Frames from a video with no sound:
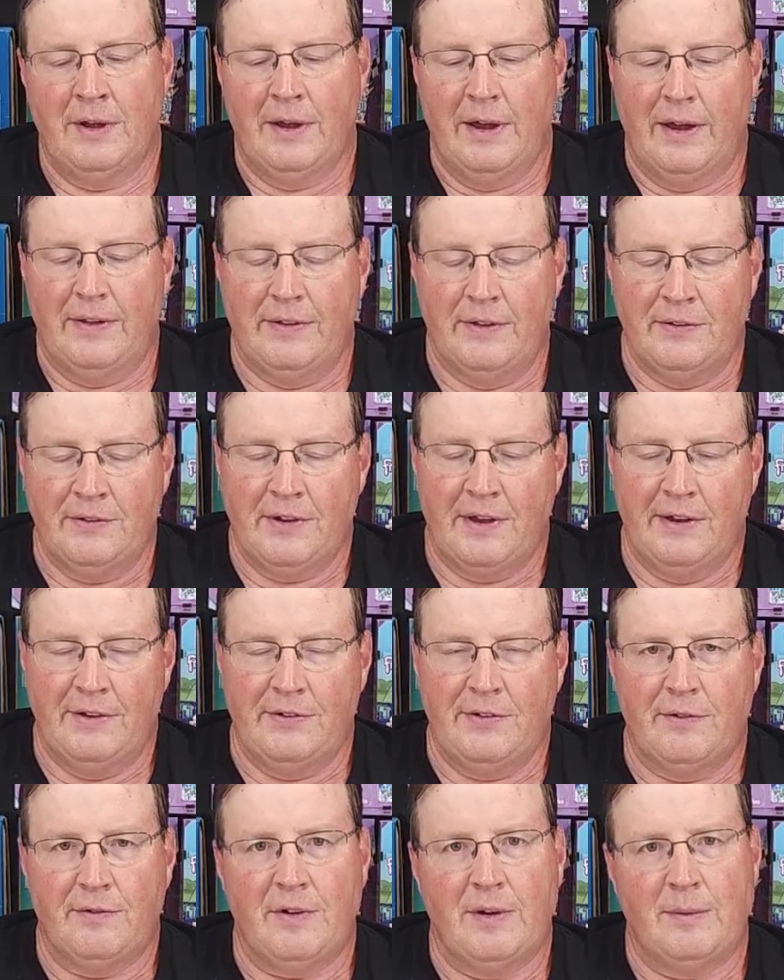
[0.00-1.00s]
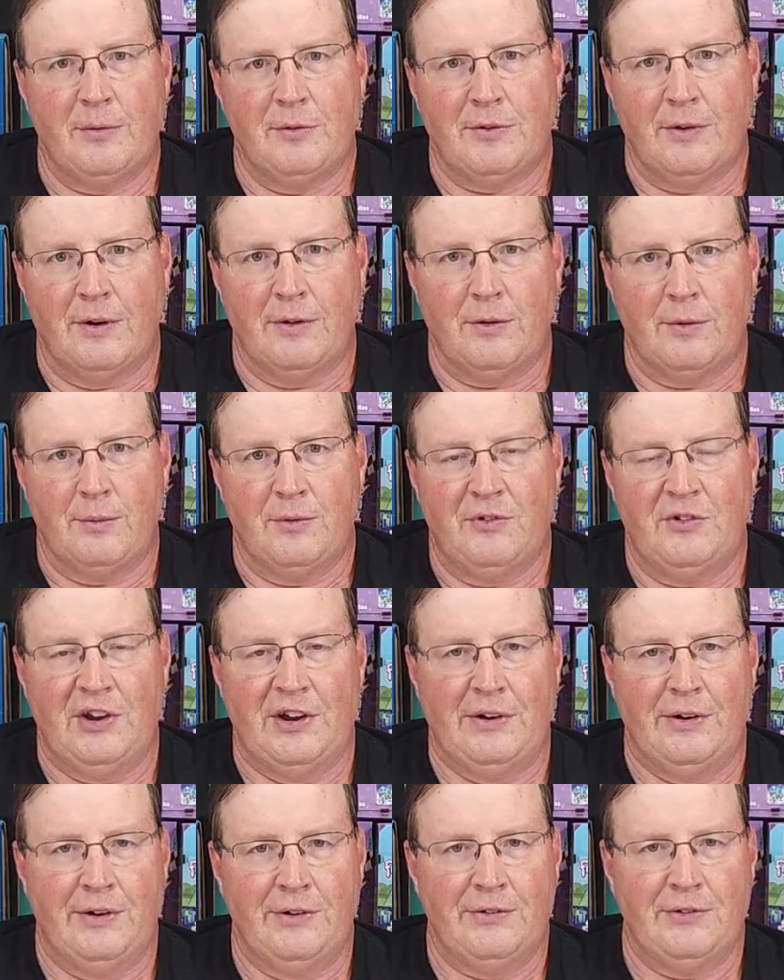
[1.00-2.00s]
In this case, the famous author was
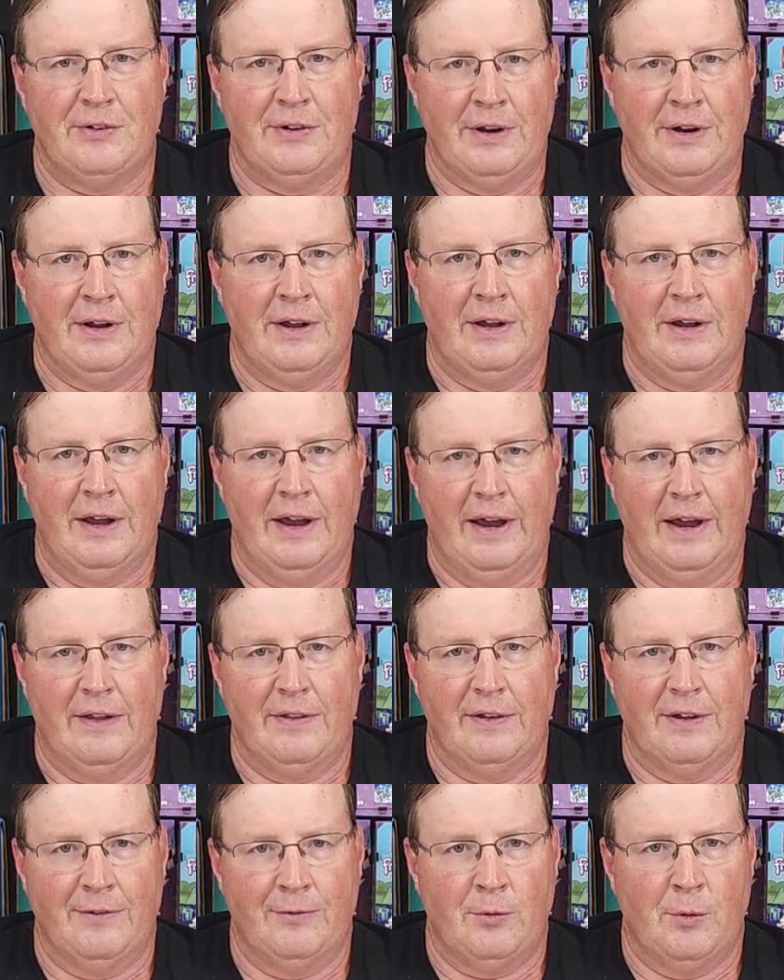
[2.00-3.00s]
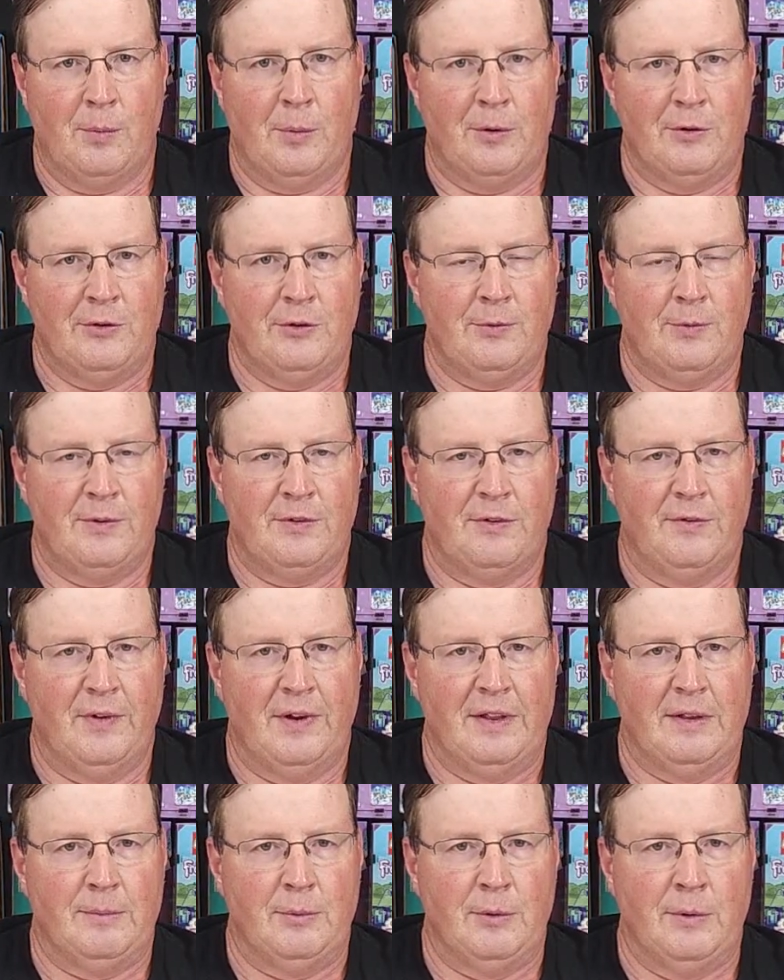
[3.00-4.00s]
Jane Austen, and the gift with purchase was
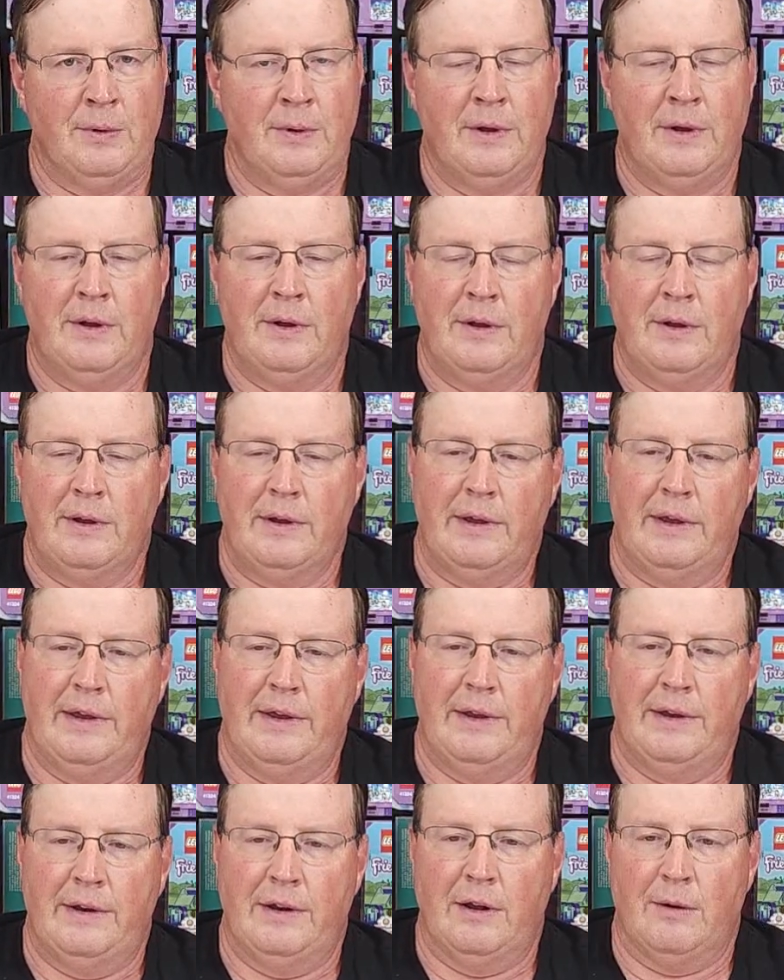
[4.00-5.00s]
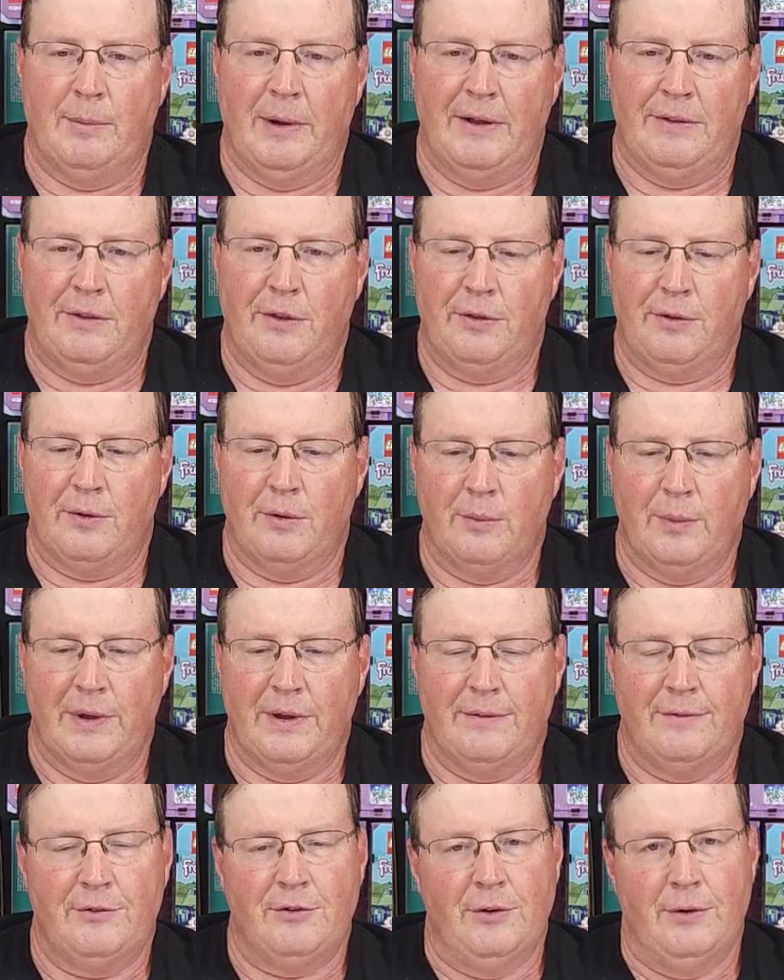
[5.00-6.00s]
available in about the third
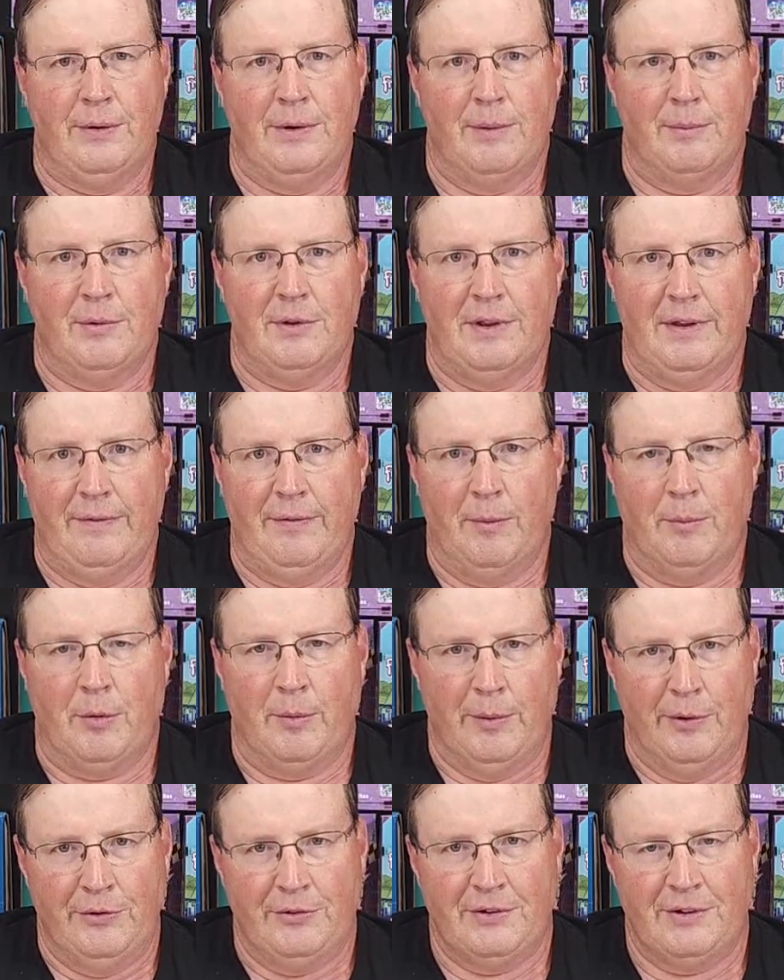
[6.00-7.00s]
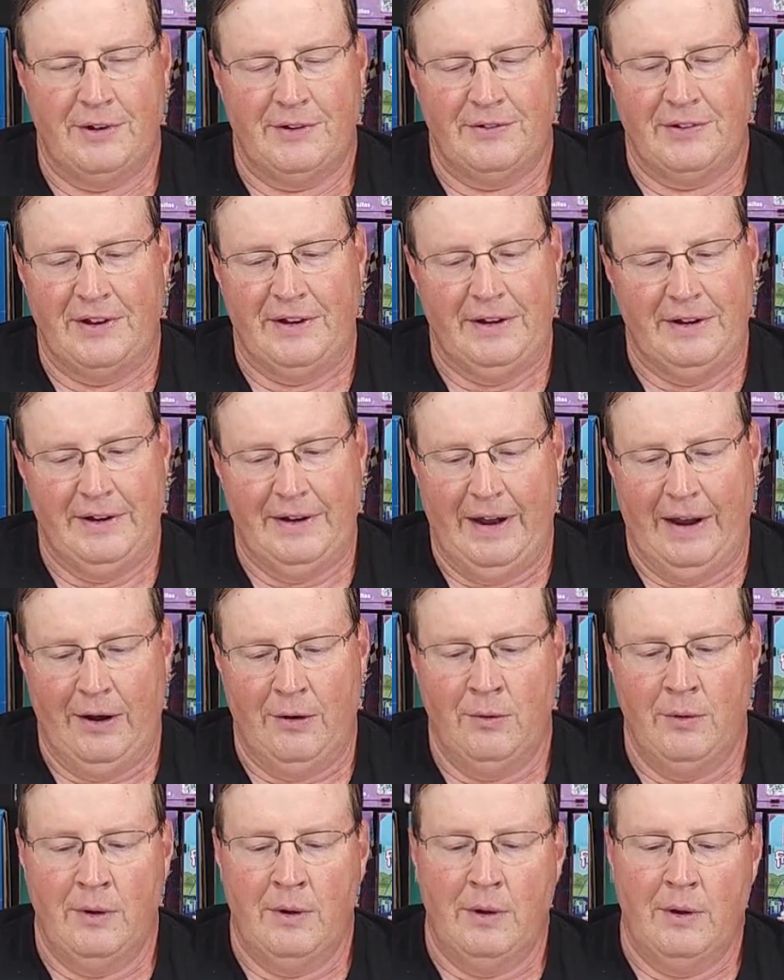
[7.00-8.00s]
week of June. I believe the promotion has ended
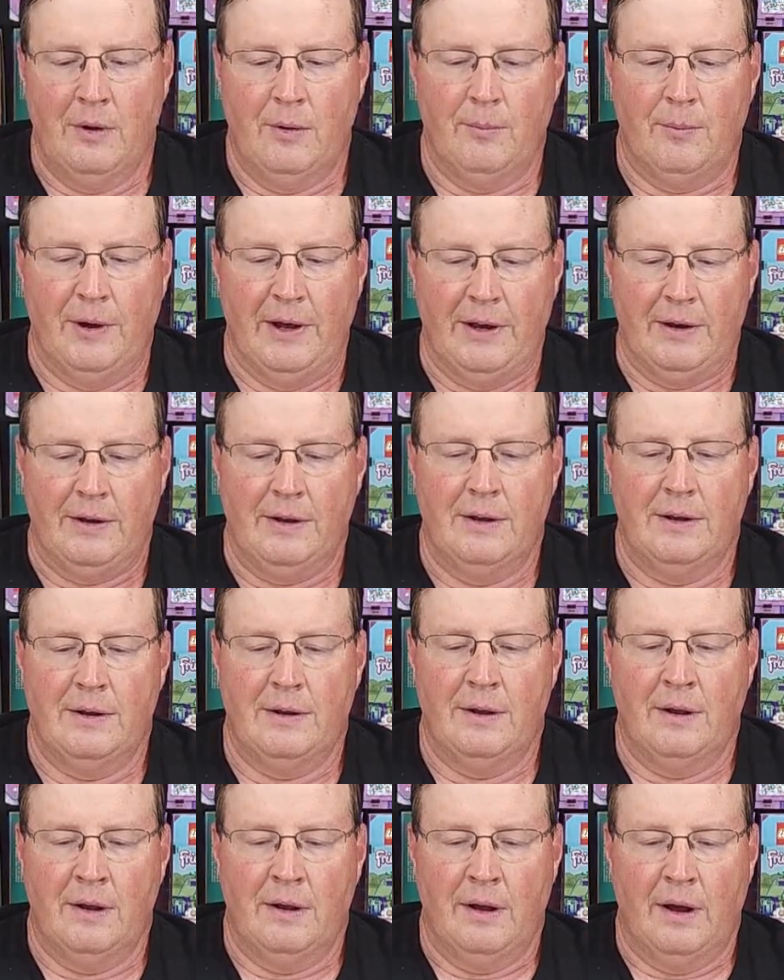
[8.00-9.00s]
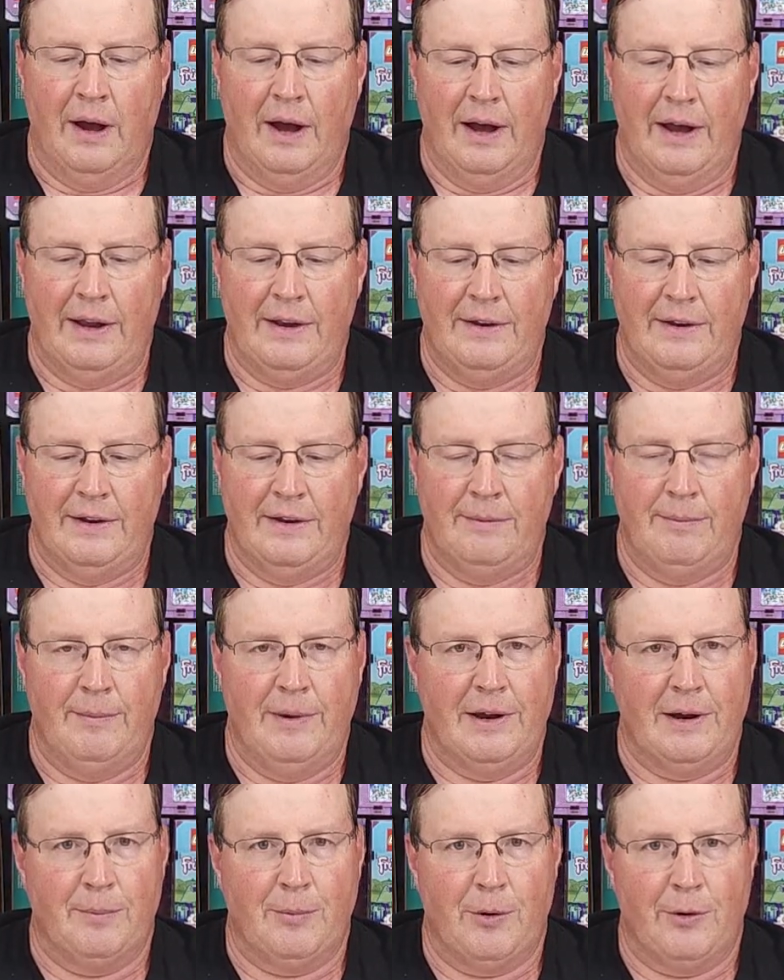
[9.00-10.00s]
now, but I did
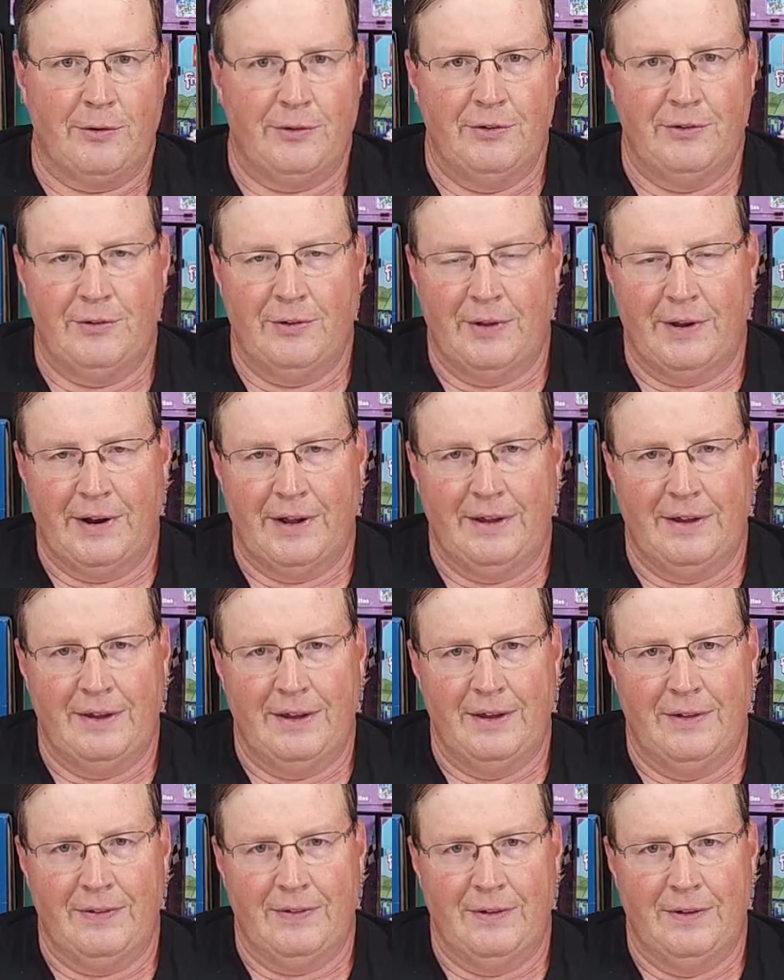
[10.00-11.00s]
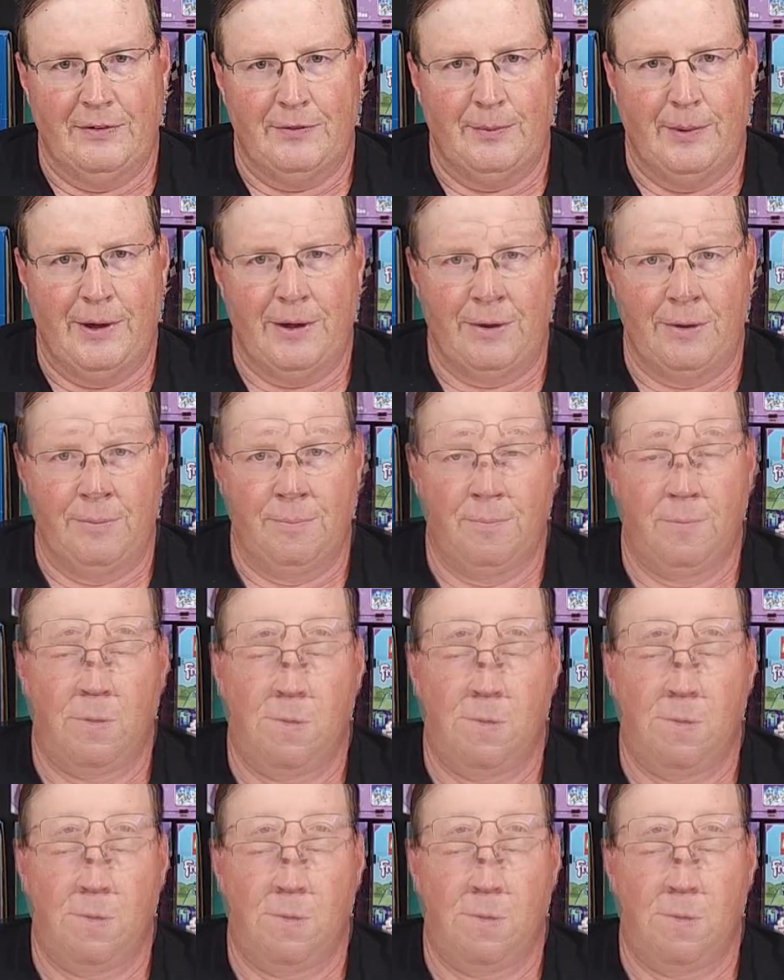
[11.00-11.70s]
make a purchase so that I could get this model.